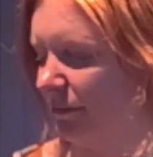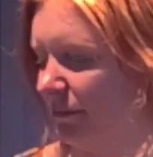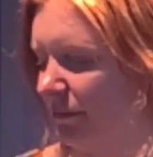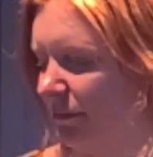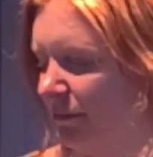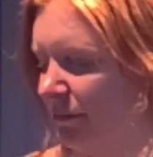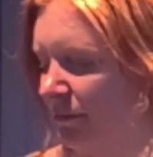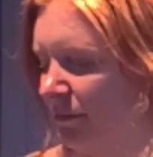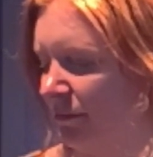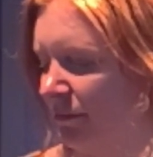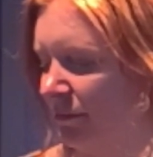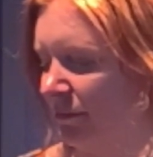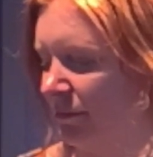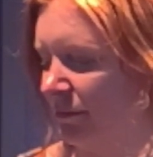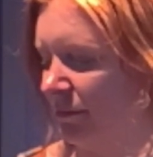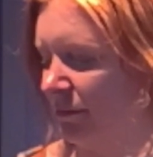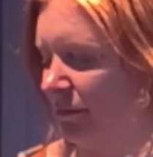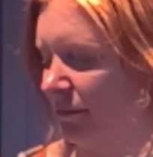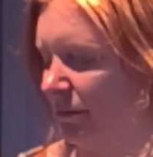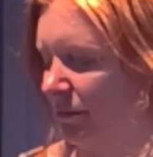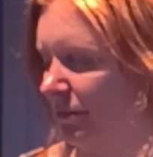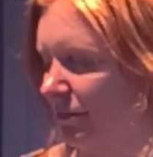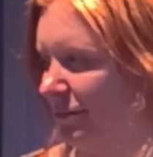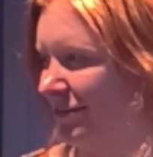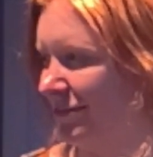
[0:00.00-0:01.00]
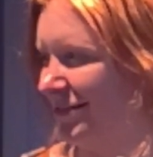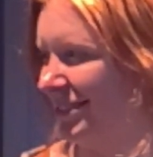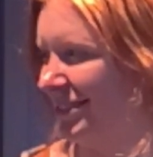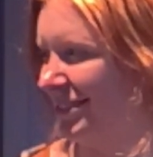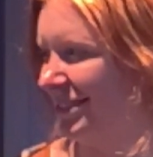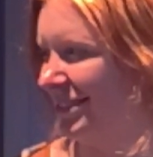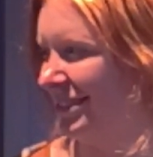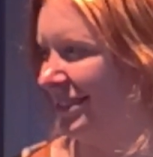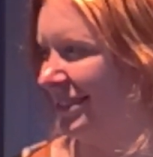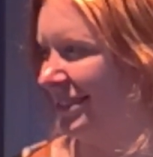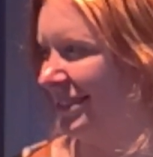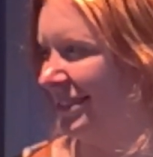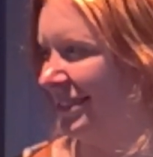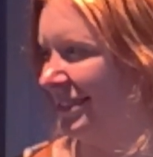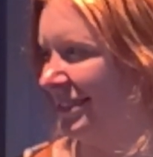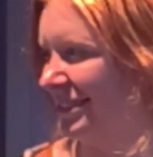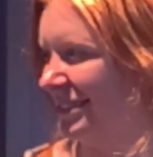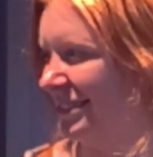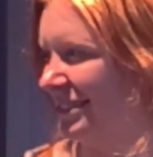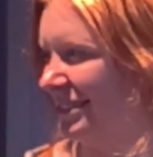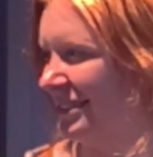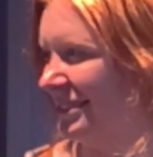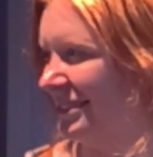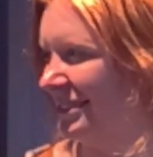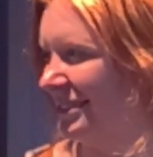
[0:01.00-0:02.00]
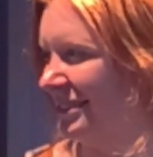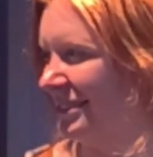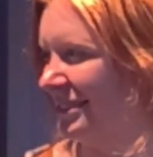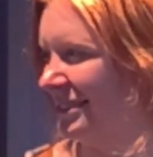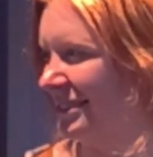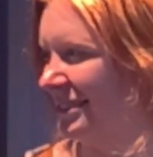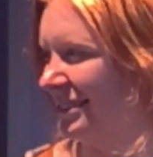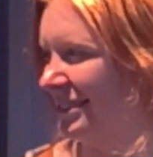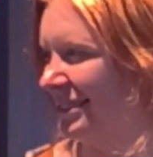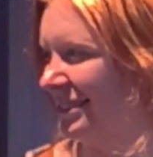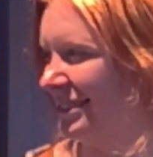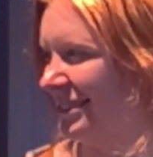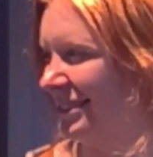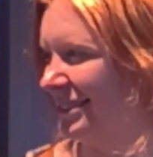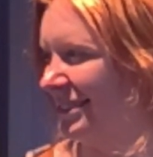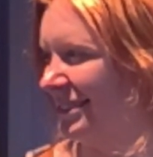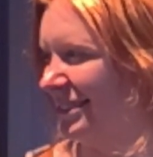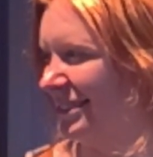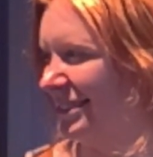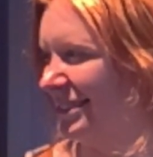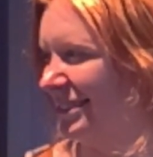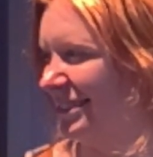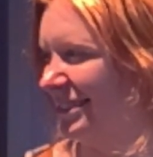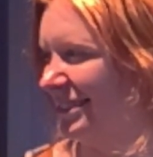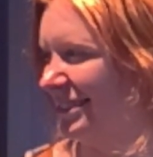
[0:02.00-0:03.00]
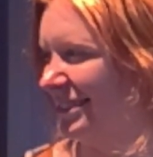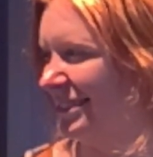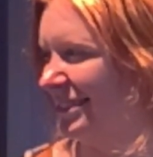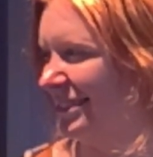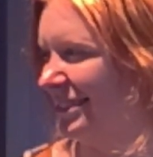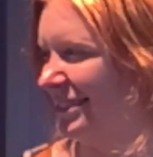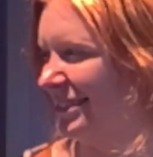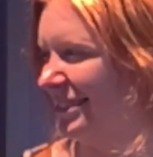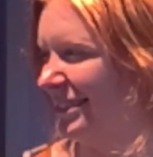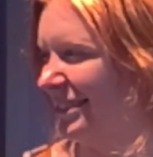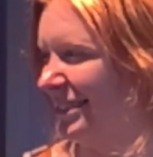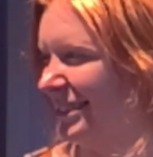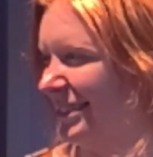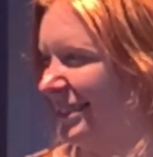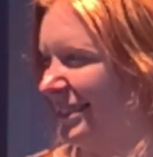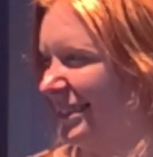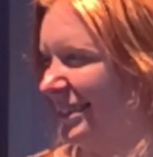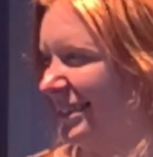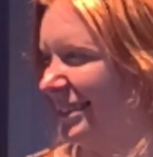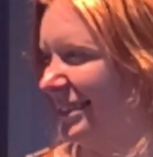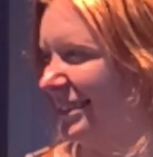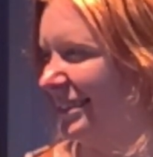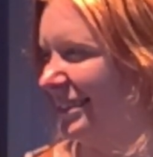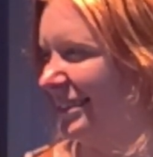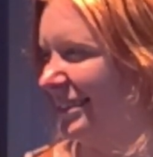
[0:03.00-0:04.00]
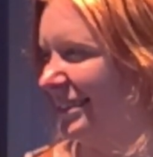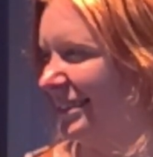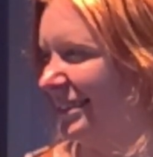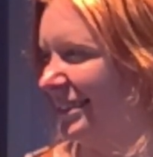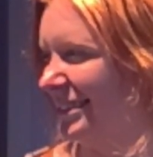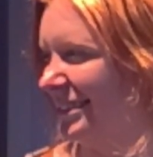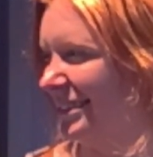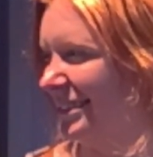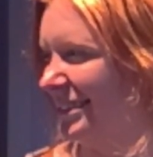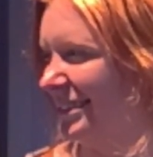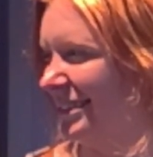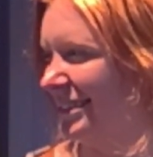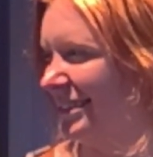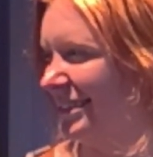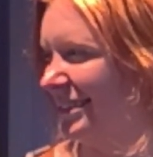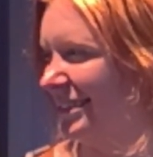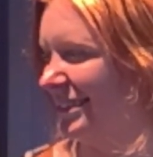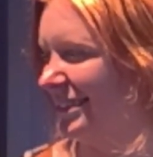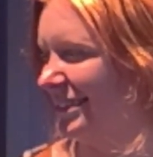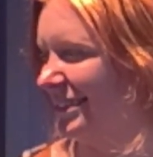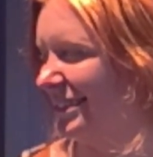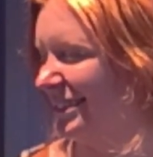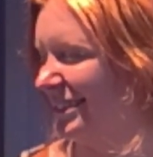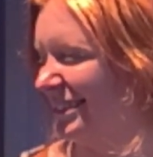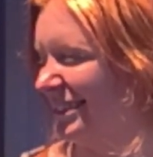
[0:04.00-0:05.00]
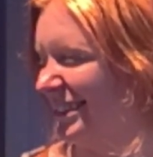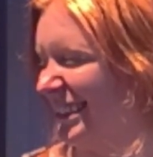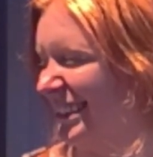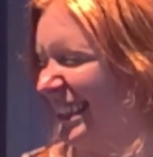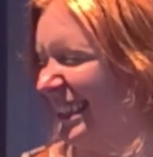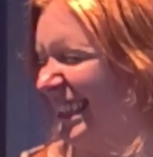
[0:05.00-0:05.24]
(not speaking)